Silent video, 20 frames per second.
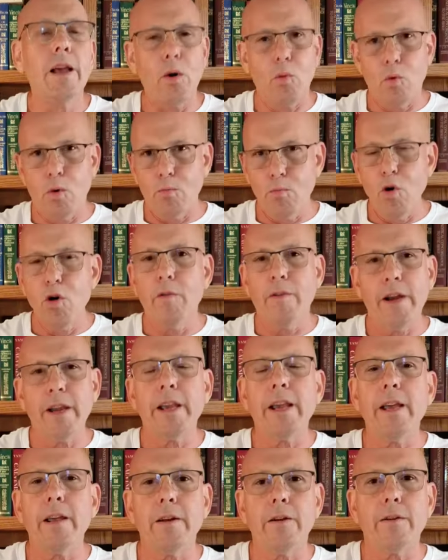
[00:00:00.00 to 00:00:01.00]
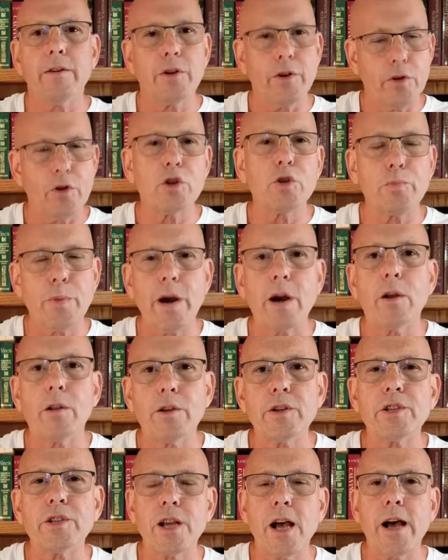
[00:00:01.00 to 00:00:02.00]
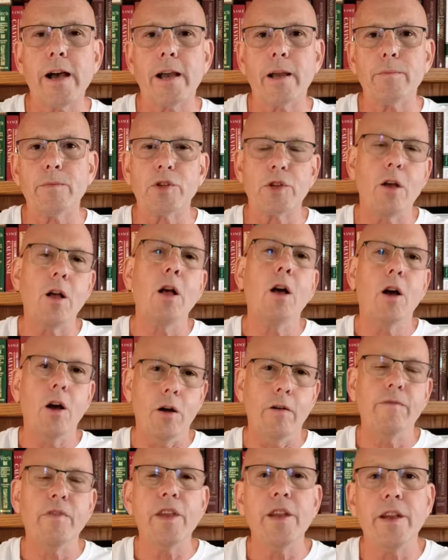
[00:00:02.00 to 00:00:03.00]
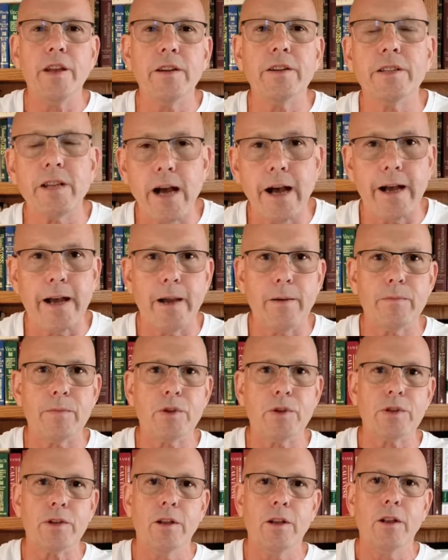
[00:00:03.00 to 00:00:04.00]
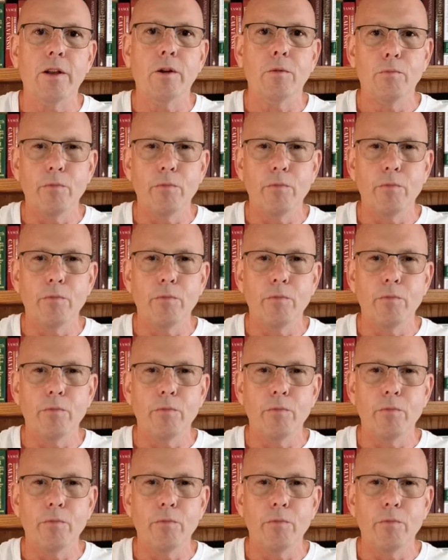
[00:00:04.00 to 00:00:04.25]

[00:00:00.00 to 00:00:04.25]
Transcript: And we're moving in to those perilous times of the end times